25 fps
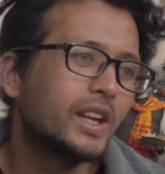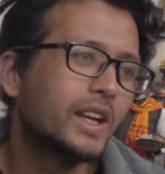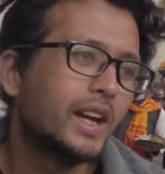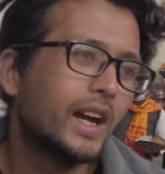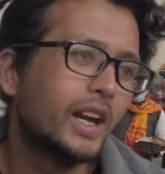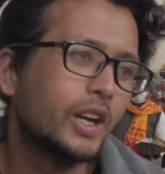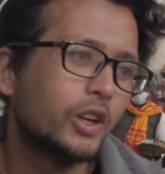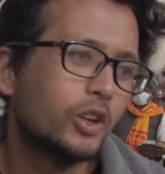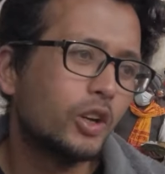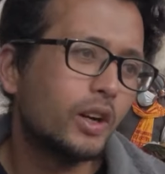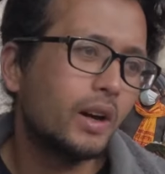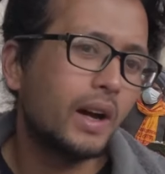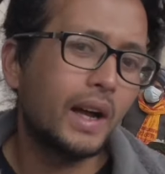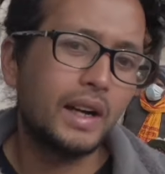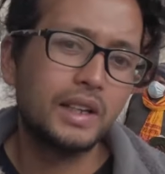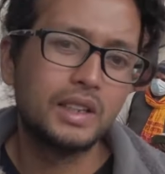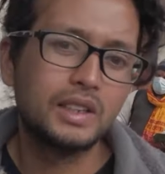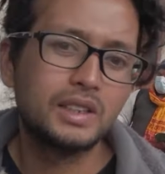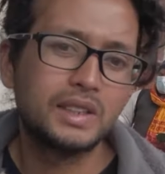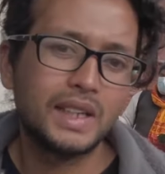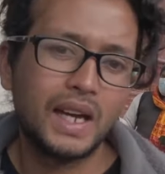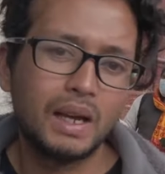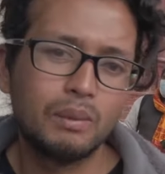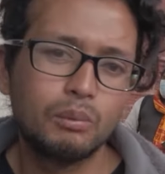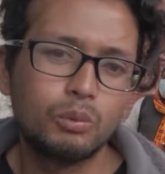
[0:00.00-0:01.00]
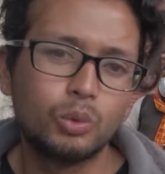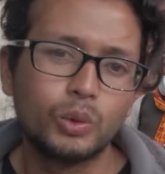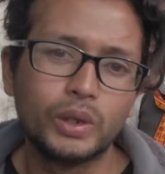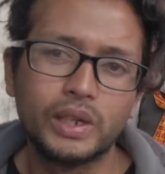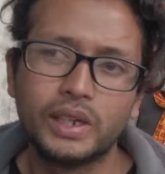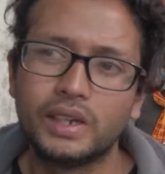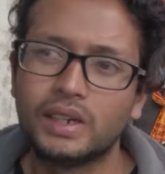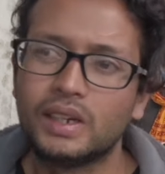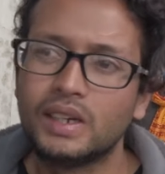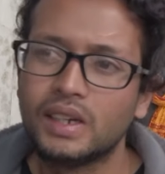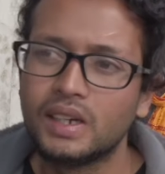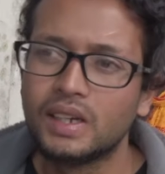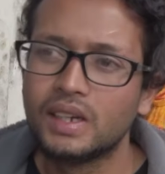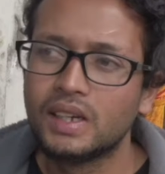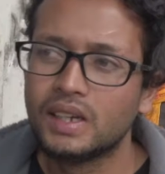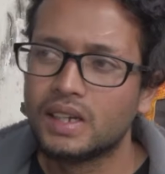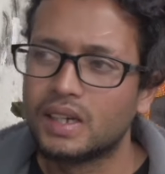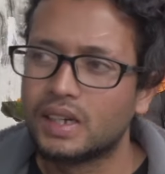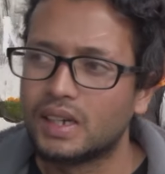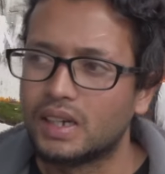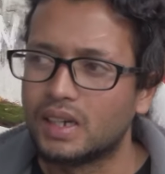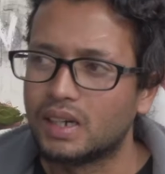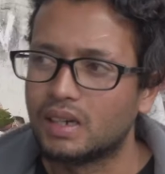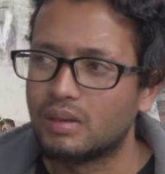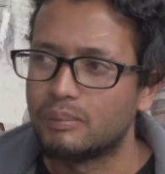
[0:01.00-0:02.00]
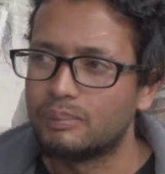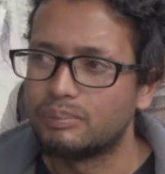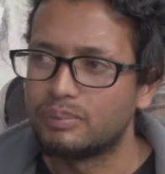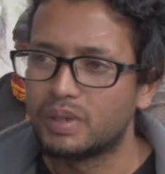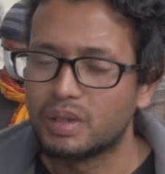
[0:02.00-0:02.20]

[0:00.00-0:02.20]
area. You know, at the time when uh,